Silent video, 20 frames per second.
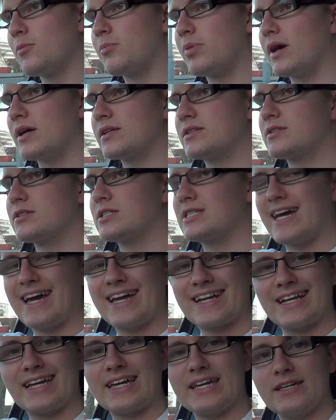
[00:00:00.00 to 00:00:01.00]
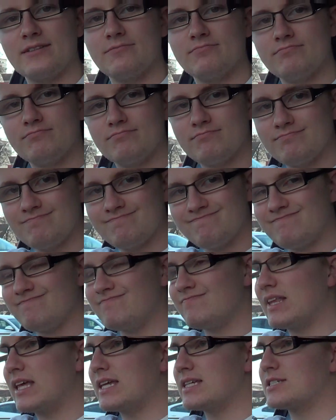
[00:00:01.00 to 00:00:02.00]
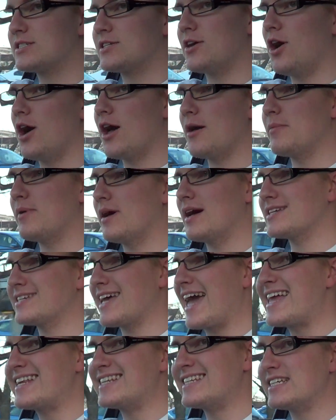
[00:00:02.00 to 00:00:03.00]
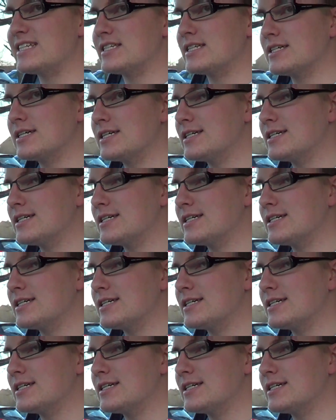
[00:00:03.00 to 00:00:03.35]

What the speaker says: But sadly, its time has ended.